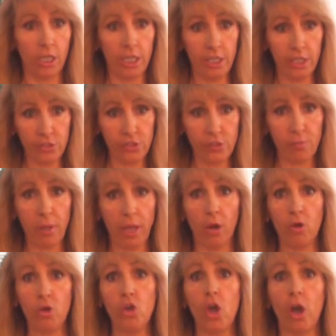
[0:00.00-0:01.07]
it is
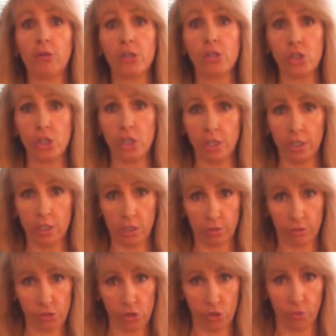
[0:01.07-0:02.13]
about nourishing and
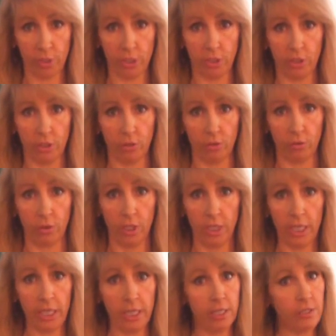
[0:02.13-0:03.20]
nurturing you.
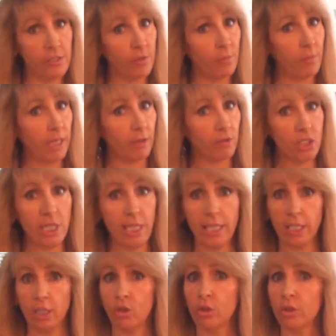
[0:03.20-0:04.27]
It is about
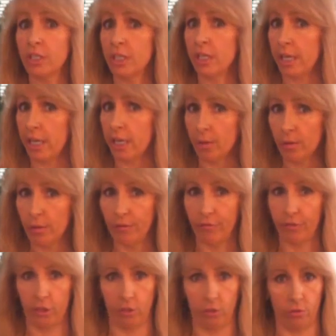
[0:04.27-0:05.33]
taking good care
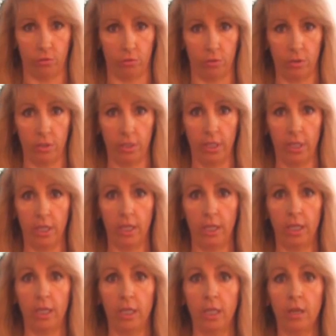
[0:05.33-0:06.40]
of you.
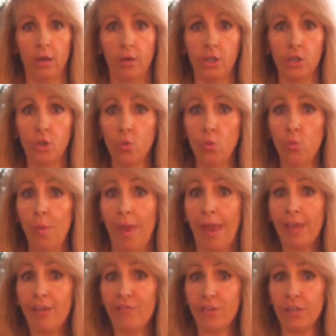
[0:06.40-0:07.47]
You
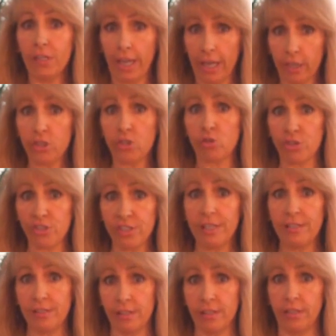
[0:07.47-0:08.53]
may feel extra
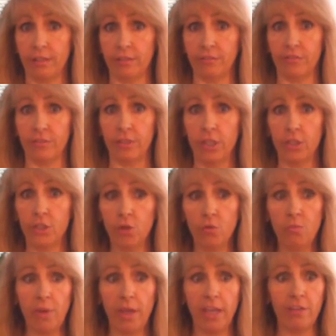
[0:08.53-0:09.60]
sensitive. You
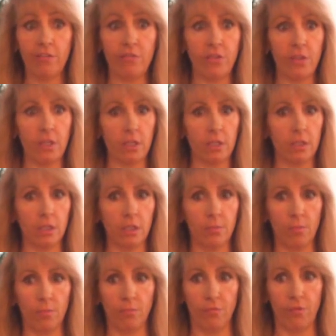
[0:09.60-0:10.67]
may feel
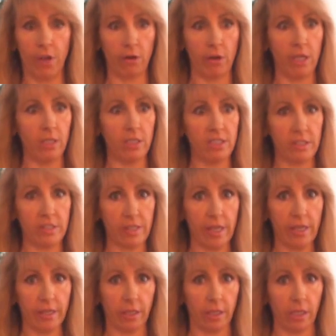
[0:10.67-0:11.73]
very
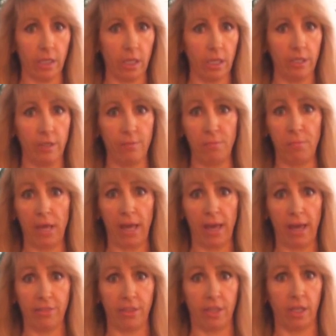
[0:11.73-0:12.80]
psychic and
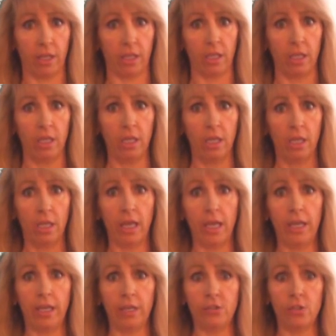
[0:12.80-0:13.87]
empathic.
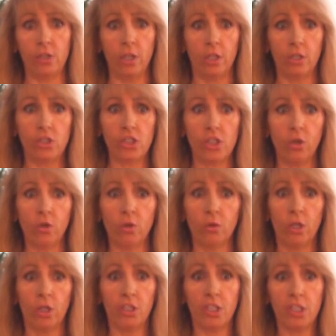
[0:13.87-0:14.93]
And
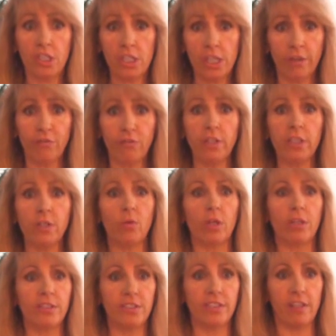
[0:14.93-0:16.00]
so you definitely
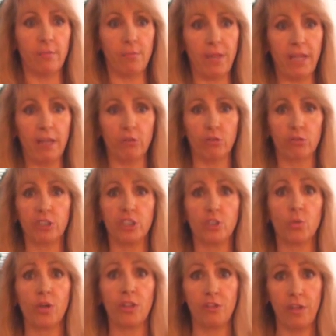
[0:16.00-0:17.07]
want to set
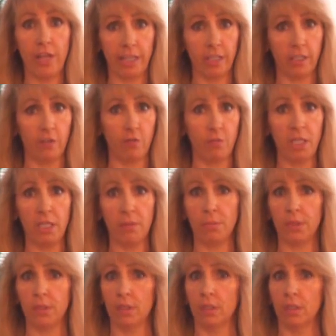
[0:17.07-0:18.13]
boundaries with negative
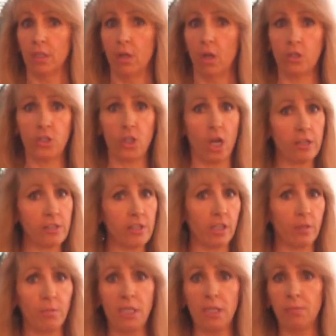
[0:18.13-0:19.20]
people,
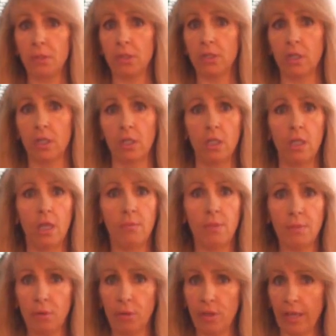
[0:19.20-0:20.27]
toxic people,
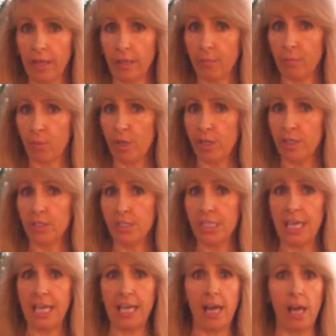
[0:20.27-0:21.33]
people that can bring you
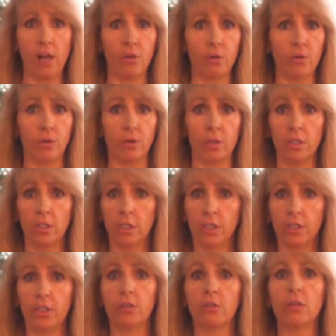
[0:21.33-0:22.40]
down or,
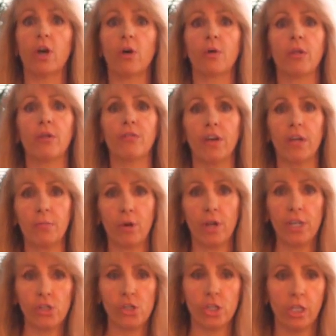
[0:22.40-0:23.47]
lower your
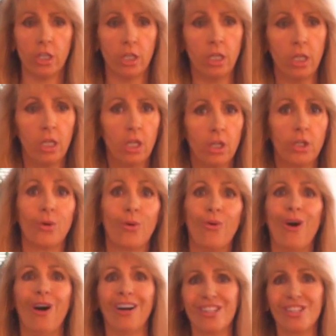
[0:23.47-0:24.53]
vibration. You
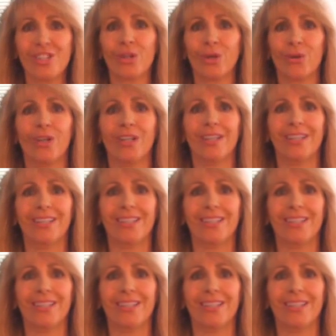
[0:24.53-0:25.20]
want to,